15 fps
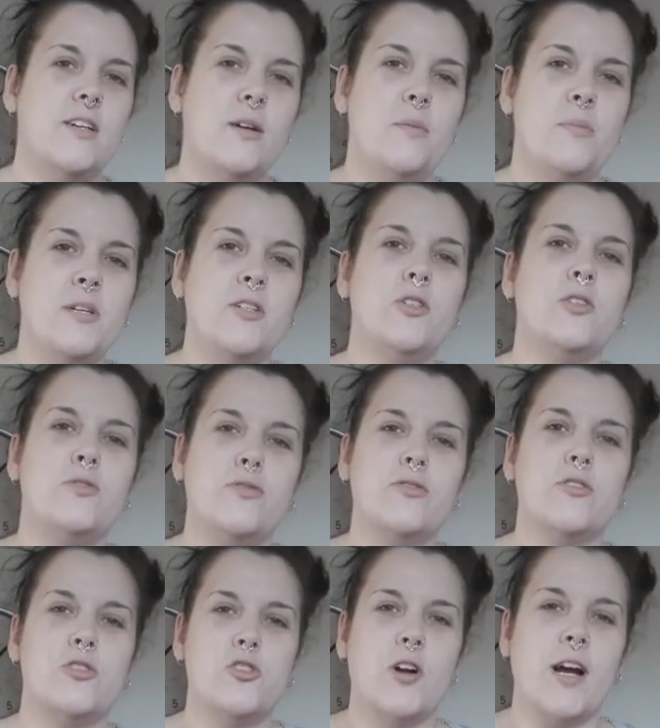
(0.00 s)
It'd be good
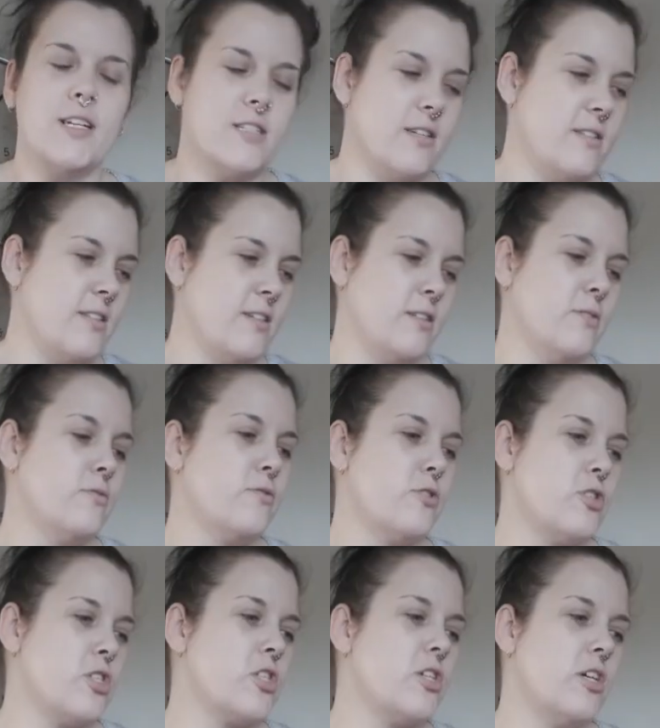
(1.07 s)
for a dress, I think, and for
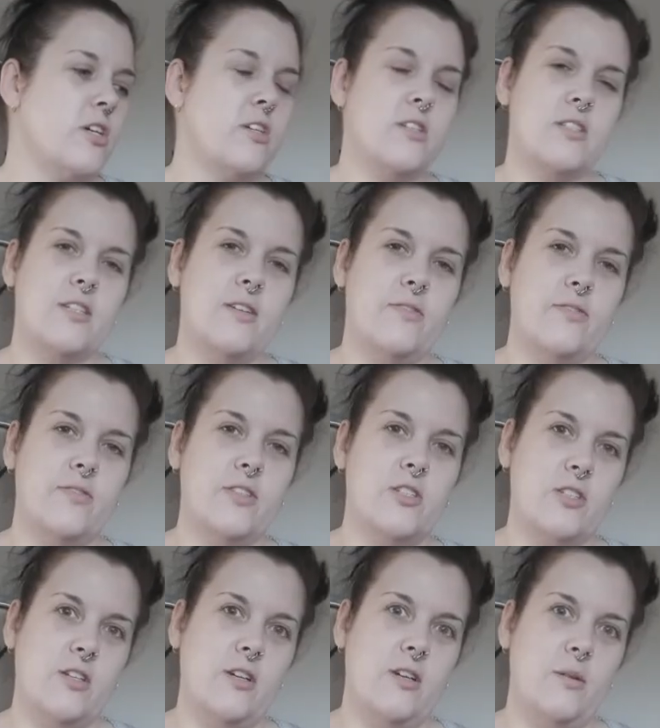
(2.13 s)
a skirt, to give the
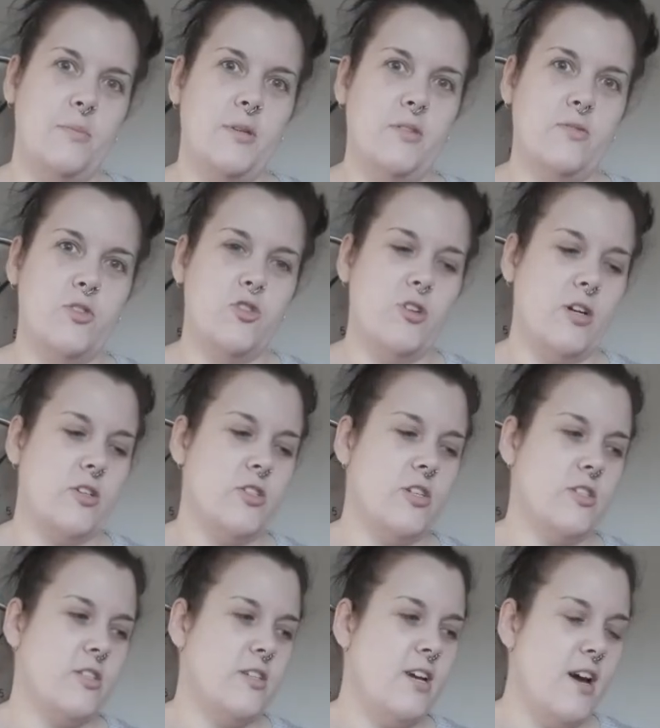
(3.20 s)
skirt a bit of
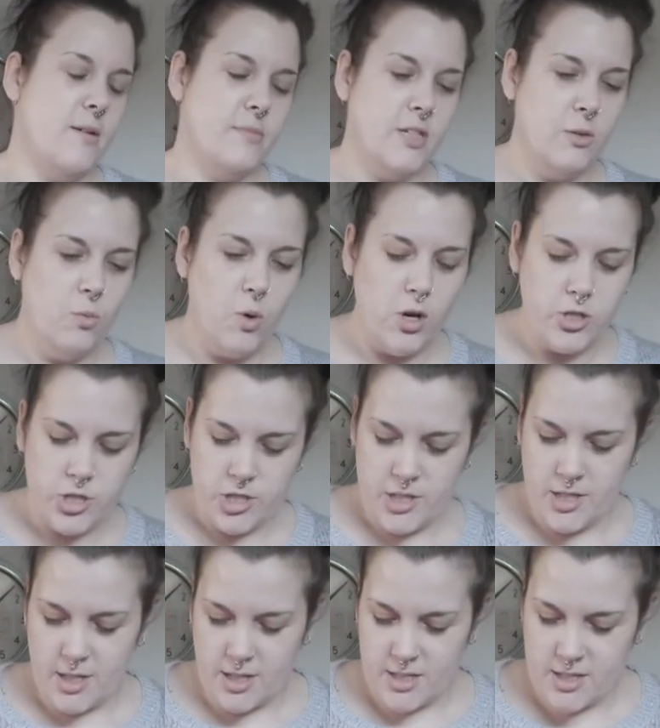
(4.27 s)
structure. So yeah, I'm going to wash
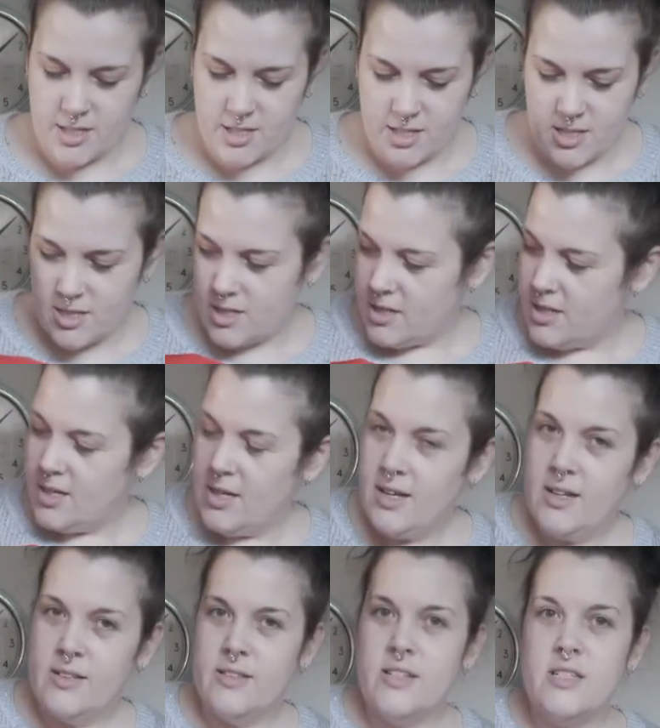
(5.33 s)
this.
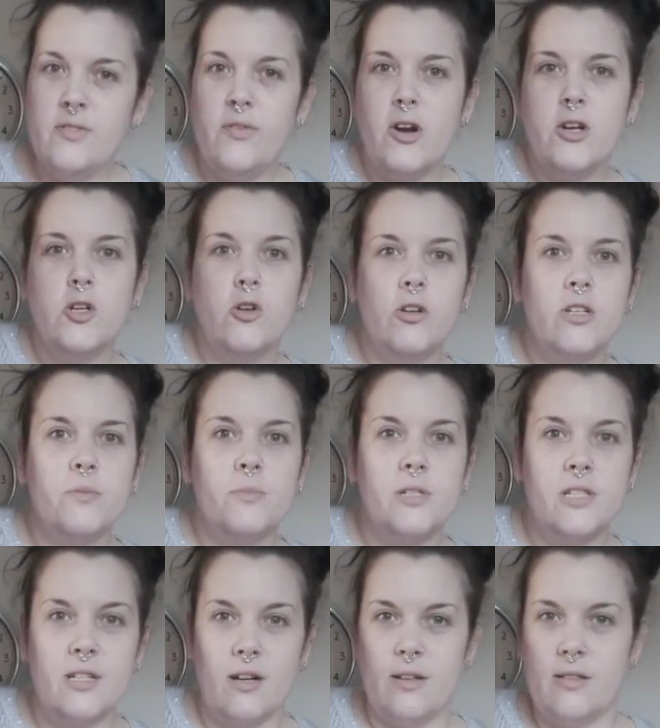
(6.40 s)
This very
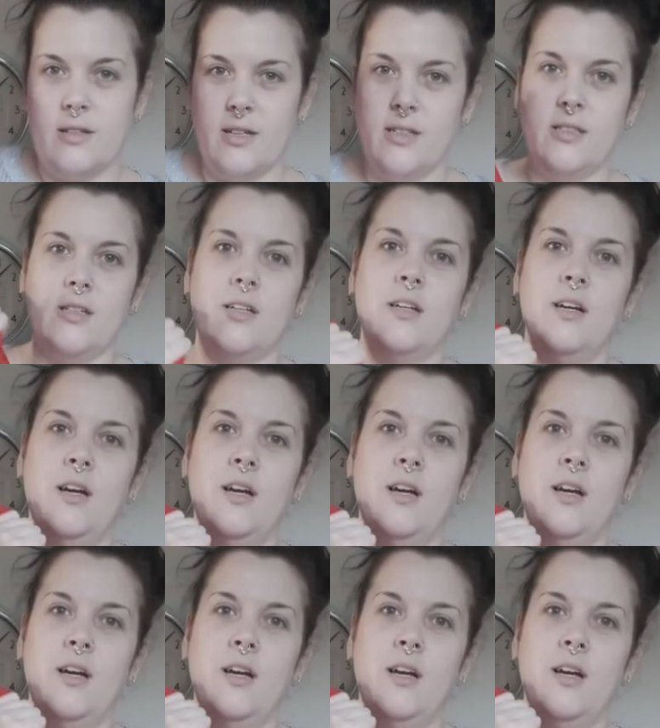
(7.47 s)
Christmassy, I think.